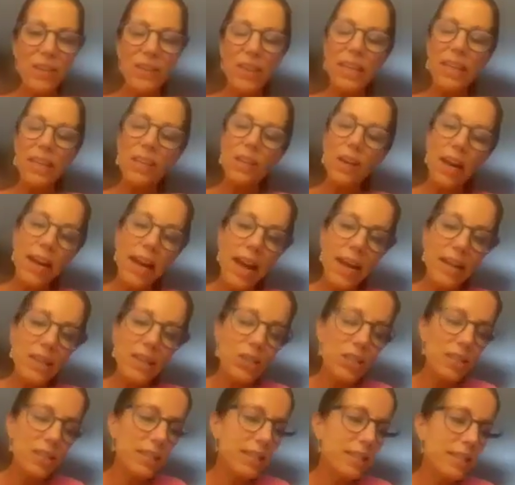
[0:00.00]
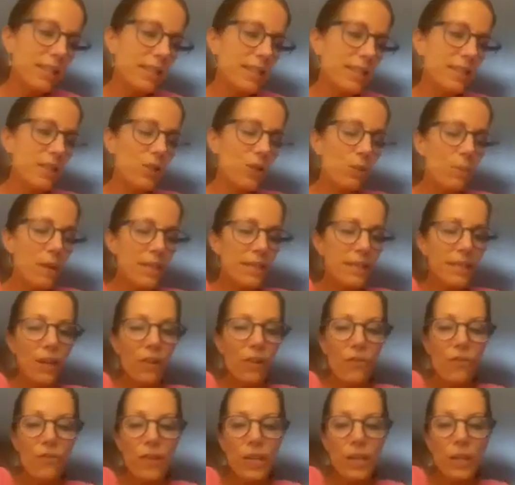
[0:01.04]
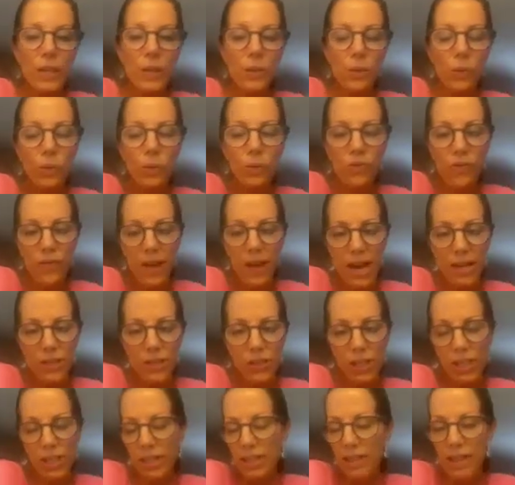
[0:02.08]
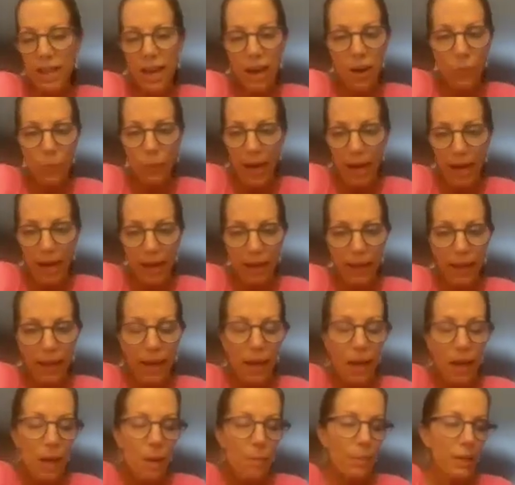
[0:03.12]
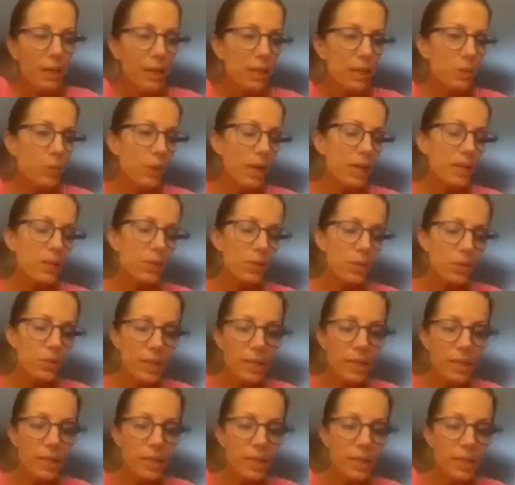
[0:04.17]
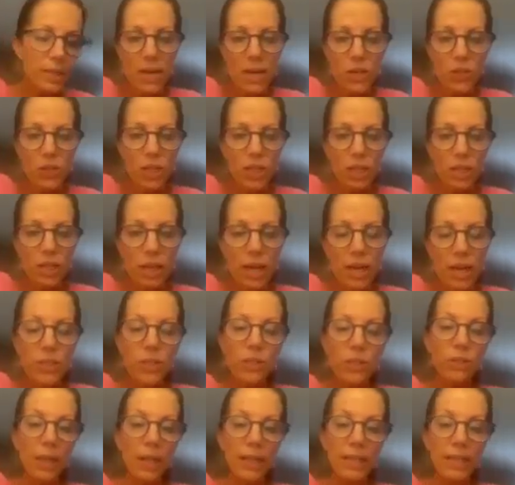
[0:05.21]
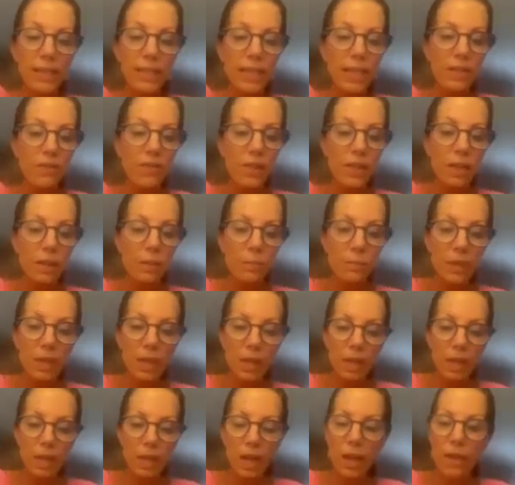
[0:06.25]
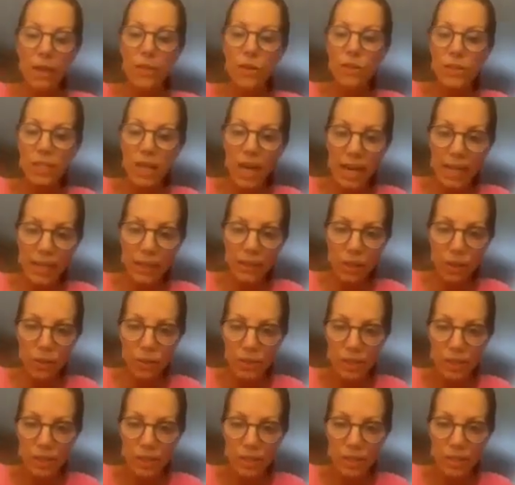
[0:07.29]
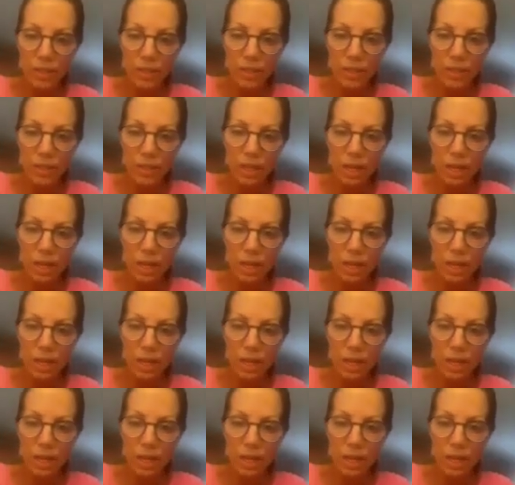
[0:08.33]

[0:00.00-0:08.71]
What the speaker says: Thank you. I actually consider myself very old-fashioned in that way, because when I do see a patient, I do like to give them their diagnosis.